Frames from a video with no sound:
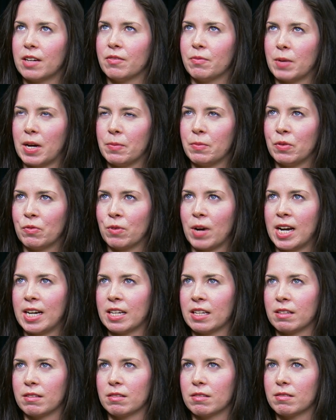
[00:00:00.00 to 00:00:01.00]
I've been
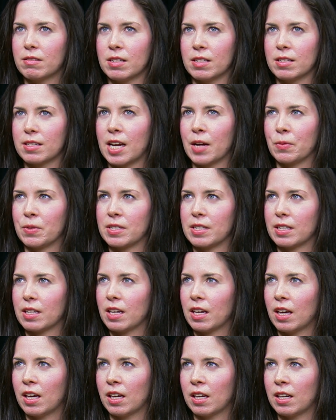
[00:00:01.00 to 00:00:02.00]
writing since I was a
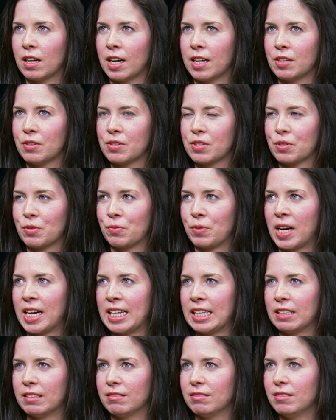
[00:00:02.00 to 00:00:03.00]
kid. I used to
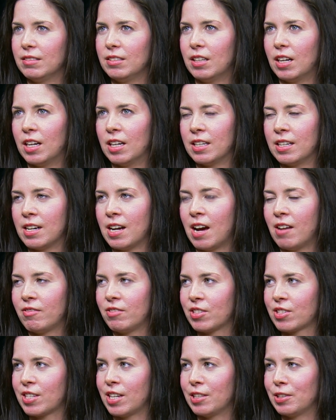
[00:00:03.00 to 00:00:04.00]
write
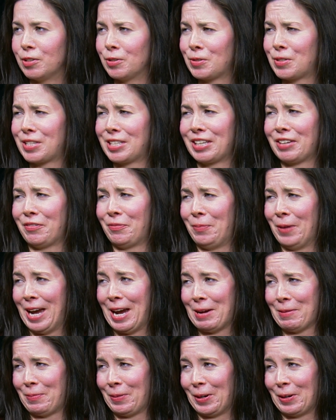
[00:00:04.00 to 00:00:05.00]
novels on loose leaf
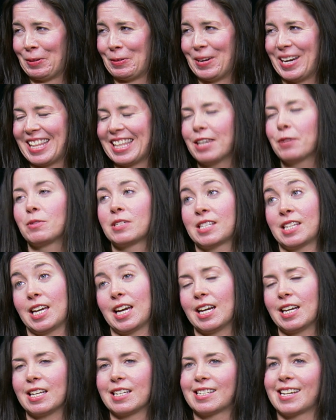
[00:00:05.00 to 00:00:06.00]
paper it was the
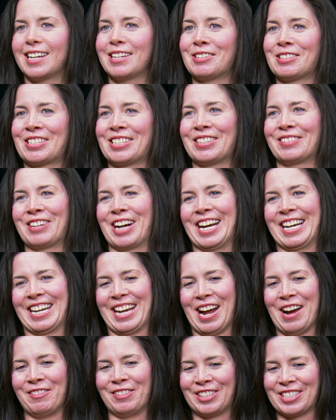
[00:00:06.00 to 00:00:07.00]
80s. I used to write
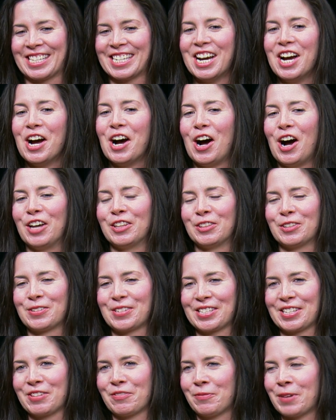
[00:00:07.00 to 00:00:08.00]
novels on
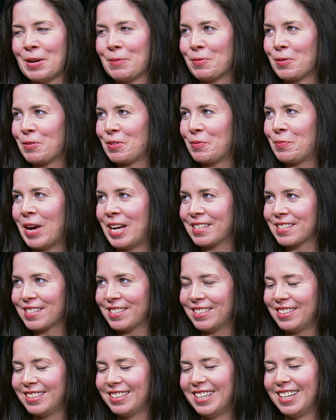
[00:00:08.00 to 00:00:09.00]
loose leaf paper with
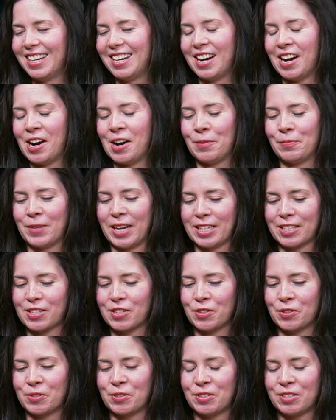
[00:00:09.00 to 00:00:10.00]
pencil at
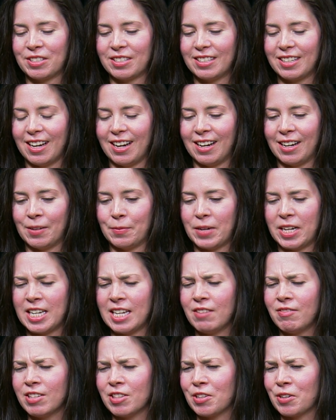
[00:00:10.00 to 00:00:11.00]
school. And
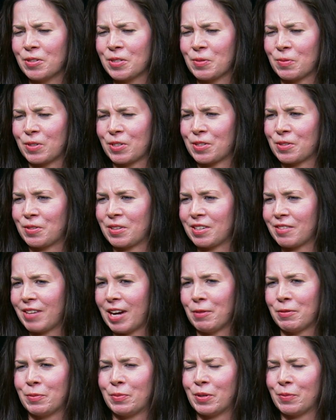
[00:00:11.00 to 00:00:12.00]
even those were sort of,
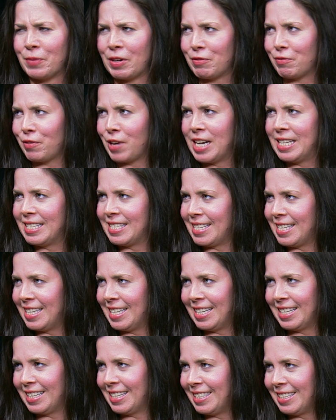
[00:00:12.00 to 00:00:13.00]
I would put my friends in
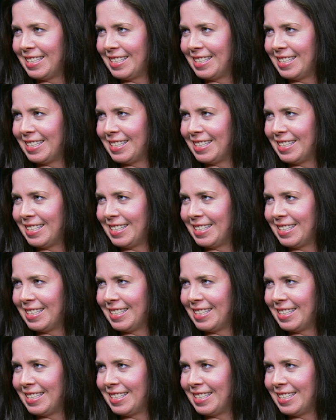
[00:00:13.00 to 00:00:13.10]
it, and